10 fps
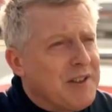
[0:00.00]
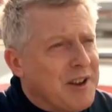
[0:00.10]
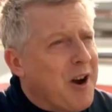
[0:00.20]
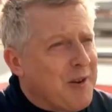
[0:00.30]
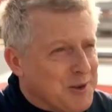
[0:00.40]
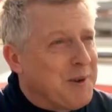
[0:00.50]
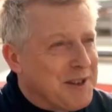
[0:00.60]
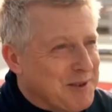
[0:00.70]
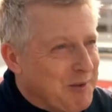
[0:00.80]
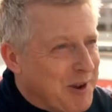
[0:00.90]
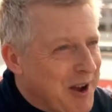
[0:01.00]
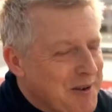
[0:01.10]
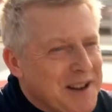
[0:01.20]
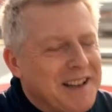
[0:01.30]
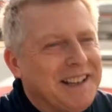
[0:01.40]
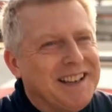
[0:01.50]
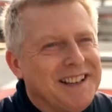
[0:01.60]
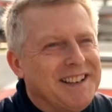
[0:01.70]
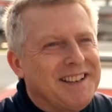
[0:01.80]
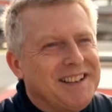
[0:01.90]
the car as quick as it will go,
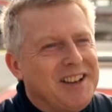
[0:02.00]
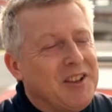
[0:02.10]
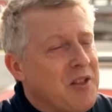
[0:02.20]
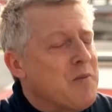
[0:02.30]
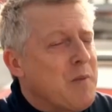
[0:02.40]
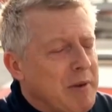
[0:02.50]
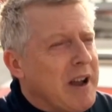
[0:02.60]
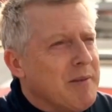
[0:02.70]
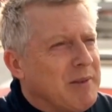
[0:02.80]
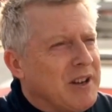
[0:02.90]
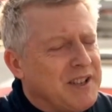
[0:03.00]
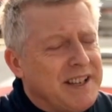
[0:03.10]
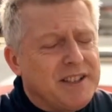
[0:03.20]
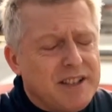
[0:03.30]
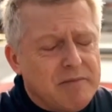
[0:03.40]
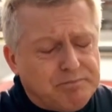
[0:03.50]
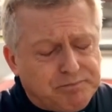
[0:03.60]
other than when we're going past the incident.